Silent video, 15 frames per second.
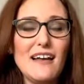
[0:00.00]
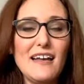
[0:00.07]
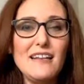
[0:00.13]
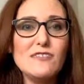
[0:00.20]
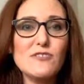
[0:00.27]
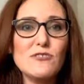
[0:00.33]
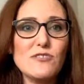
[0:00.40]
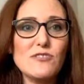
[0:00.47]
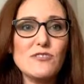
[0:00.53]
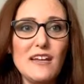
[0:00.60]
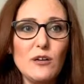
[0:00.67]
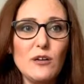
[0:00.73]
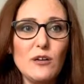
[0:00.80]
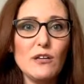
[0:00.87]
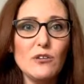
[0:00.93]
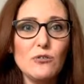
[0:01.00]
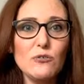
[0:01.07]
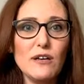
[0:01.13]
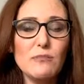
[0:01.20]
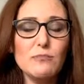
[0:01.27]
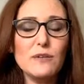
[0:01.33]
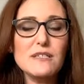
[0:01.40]
In society, we don't
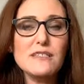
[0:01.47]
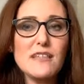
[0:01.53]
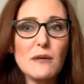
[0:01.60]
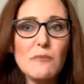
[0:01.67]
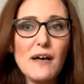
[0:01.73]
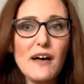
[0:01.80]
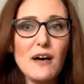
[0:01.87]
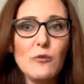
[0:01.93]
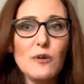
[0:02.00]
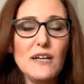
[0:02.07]
do it. But somehow,